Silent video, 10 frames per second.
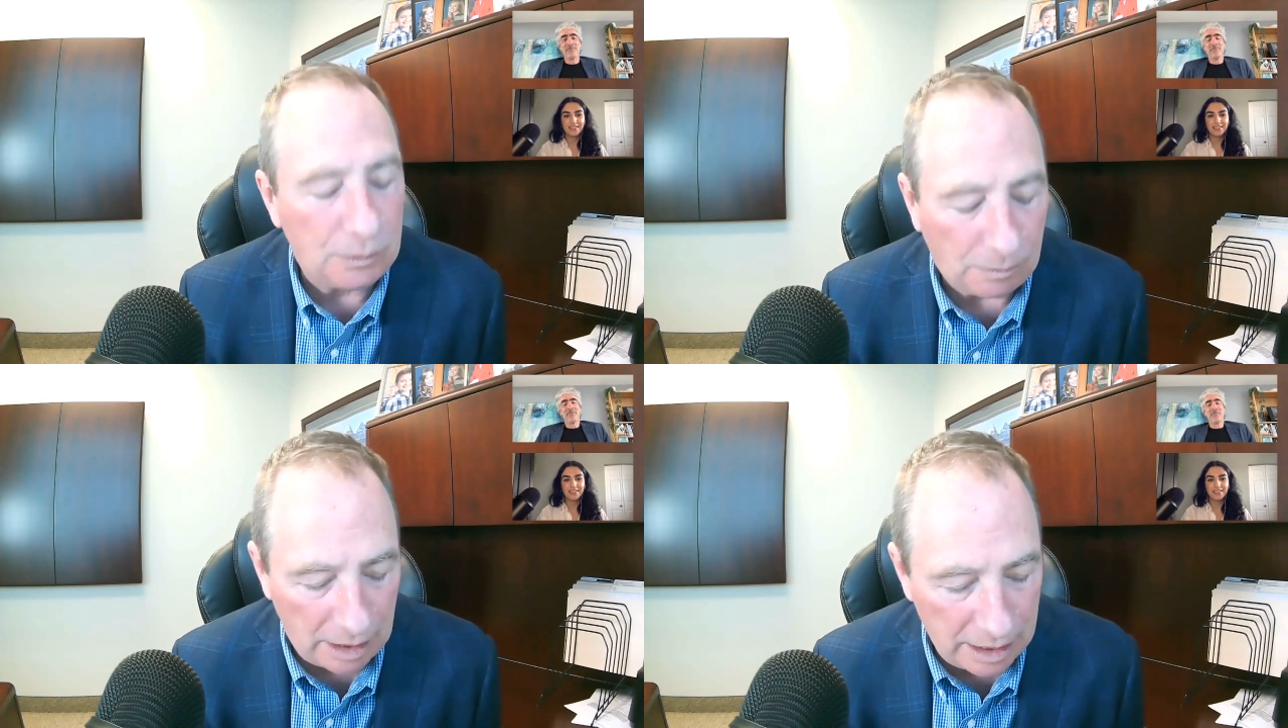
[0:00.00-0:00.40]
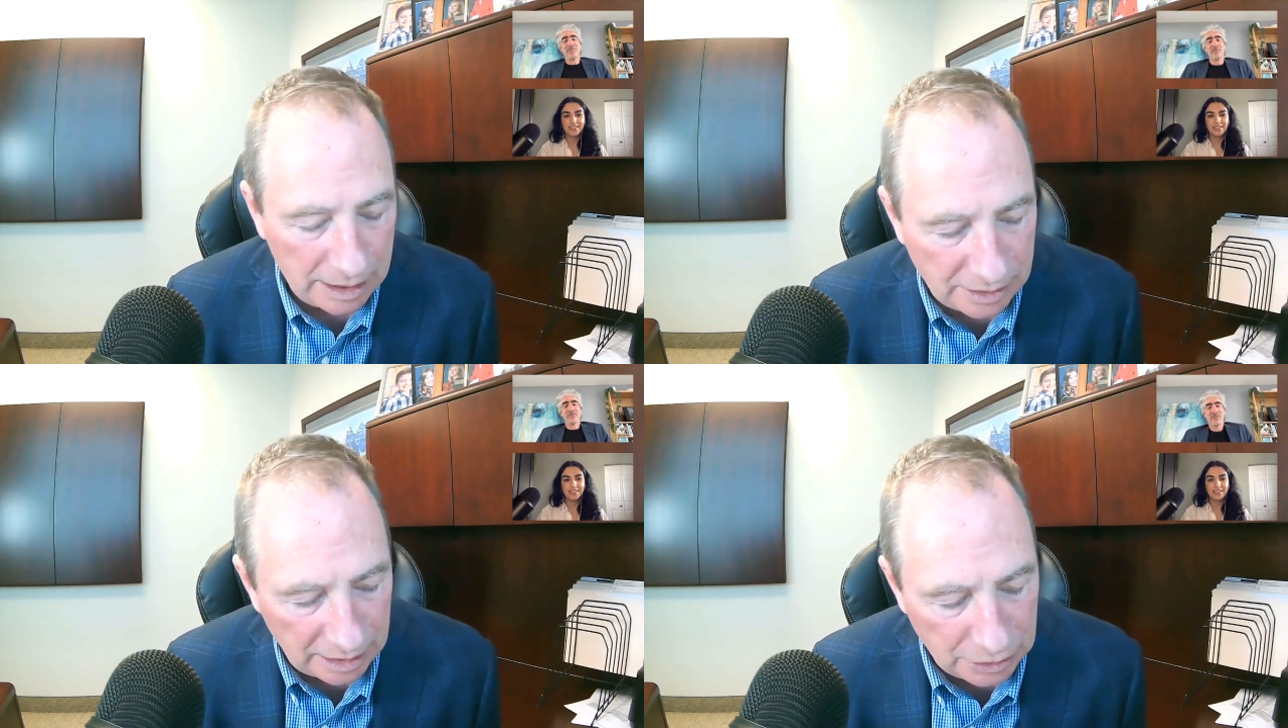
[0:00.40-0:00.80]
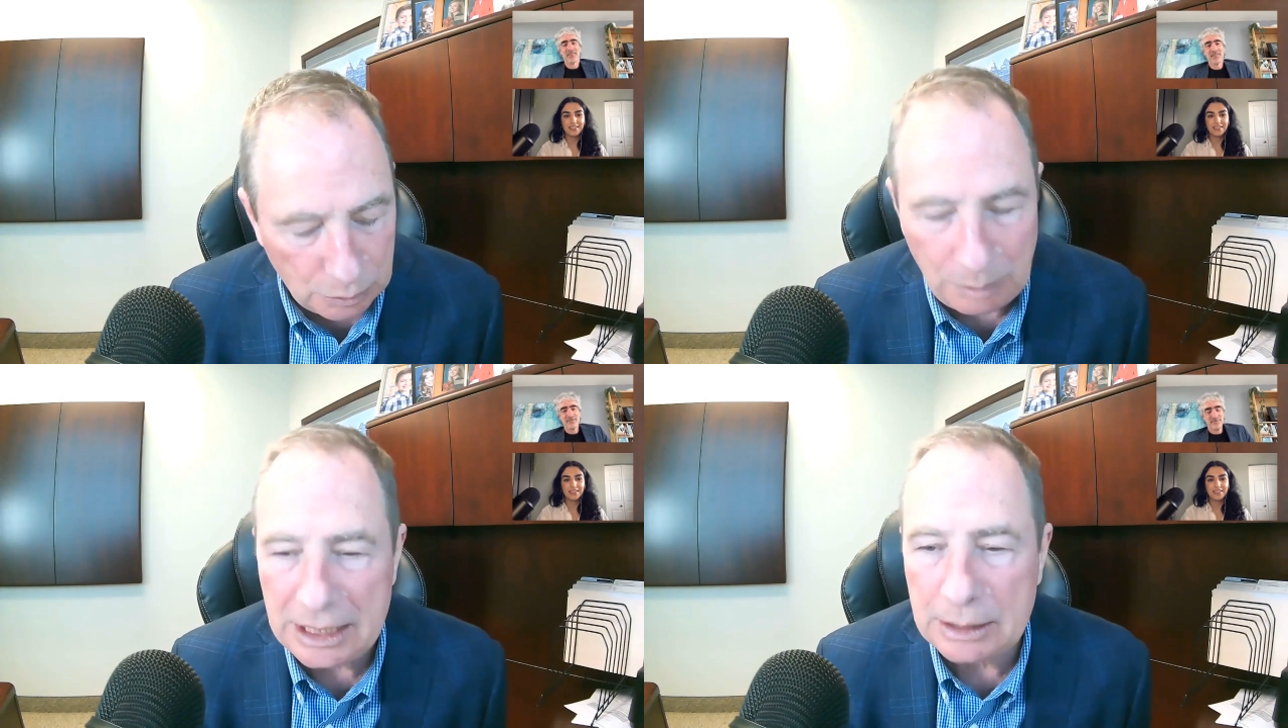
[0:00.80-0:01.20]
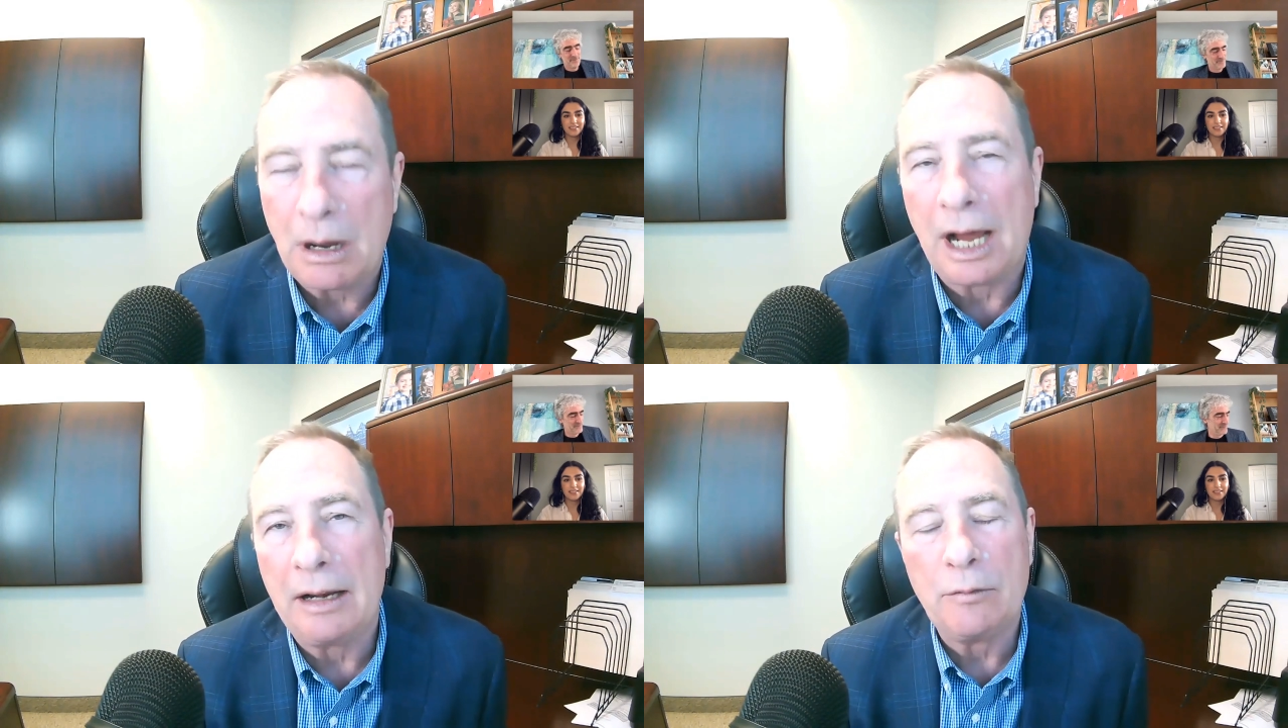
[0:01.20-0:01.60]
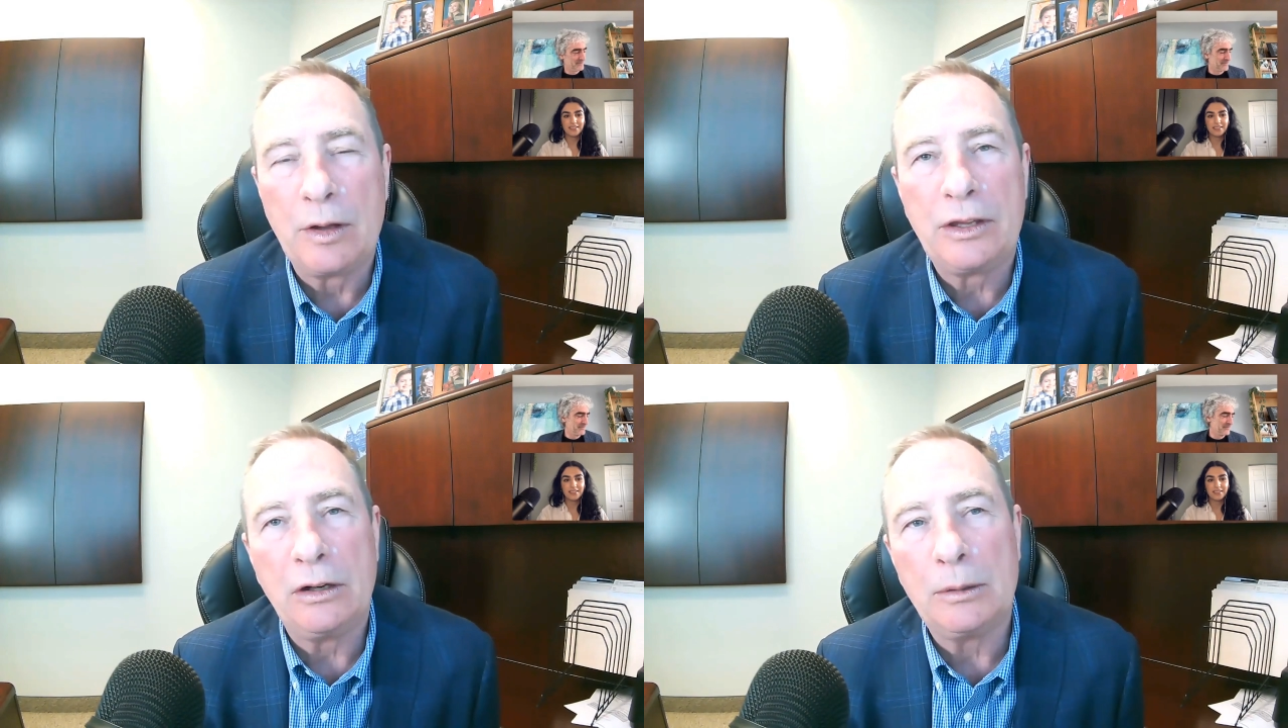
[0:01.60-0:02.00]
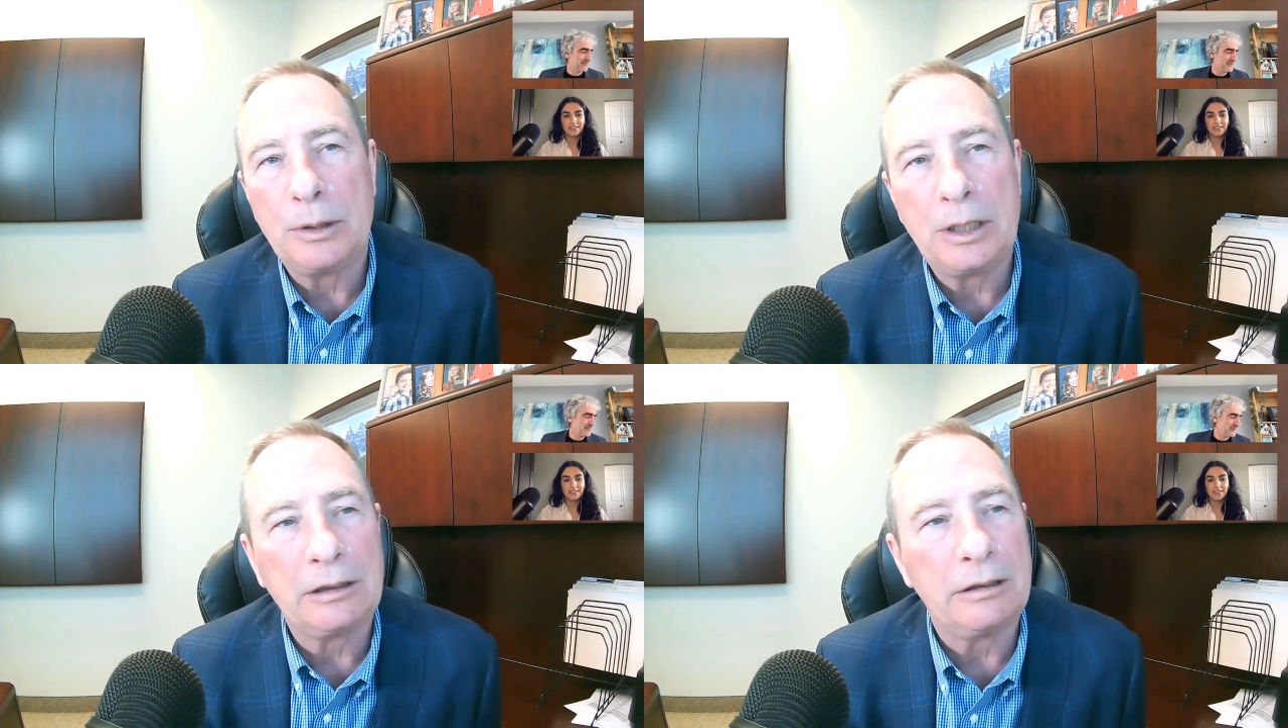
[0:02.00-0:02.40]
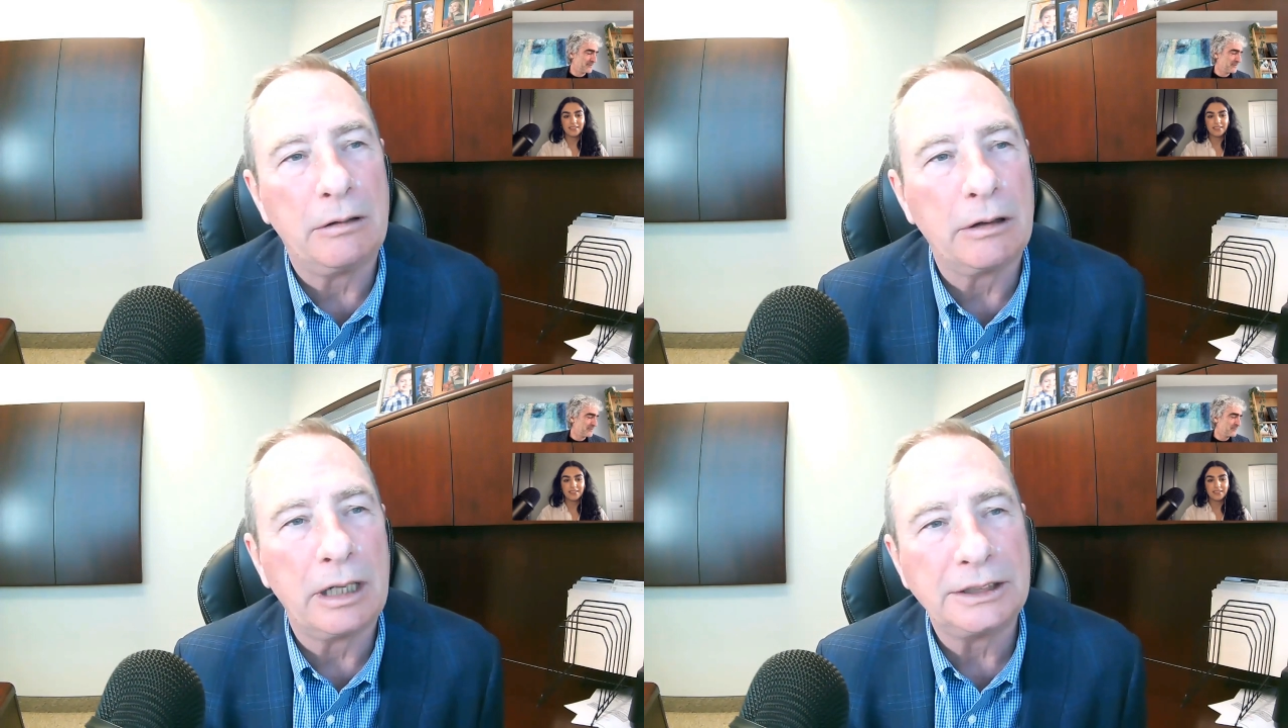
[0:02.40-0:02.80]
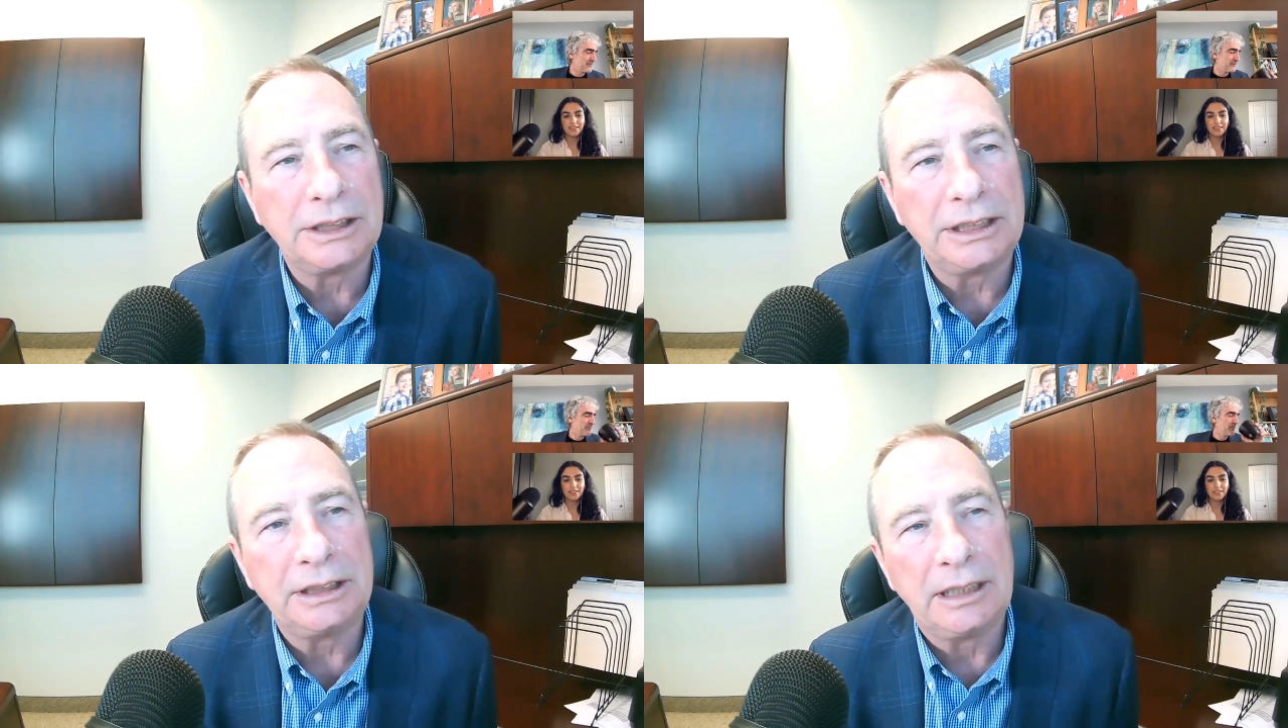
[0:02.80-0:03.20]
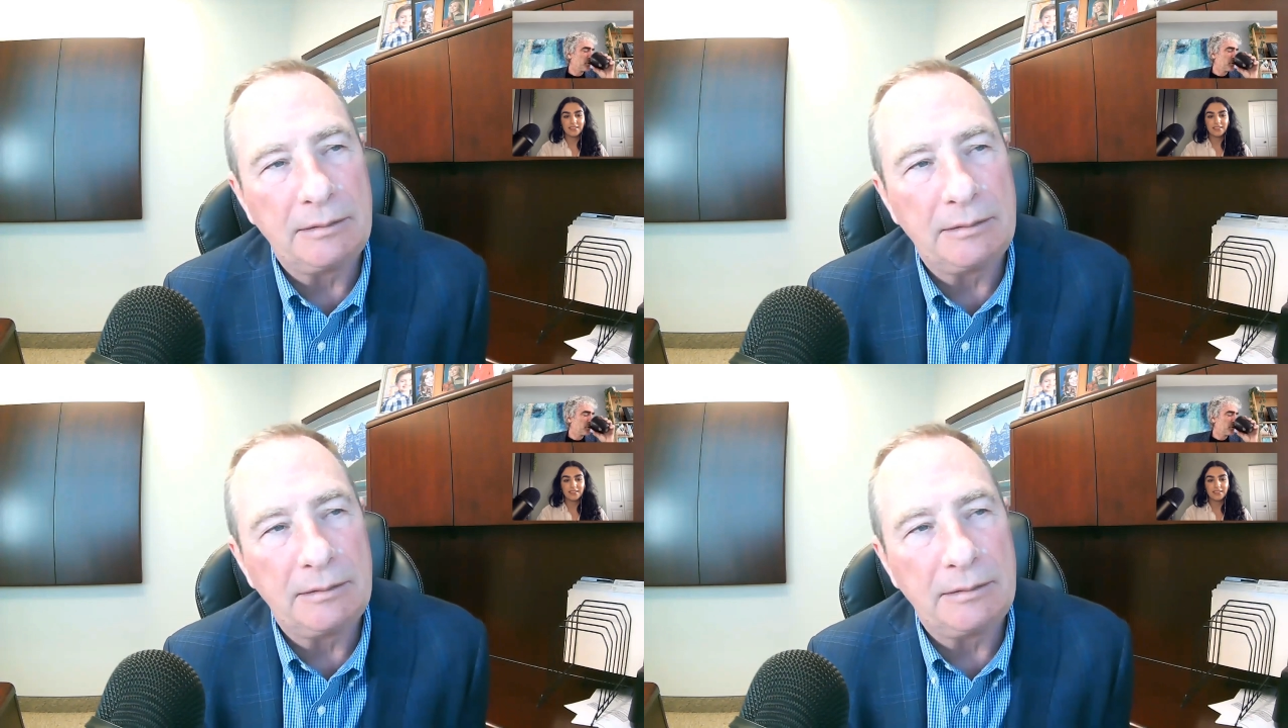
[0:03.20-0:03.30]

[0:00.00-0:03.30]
as far as a sweet spot with your particular organization,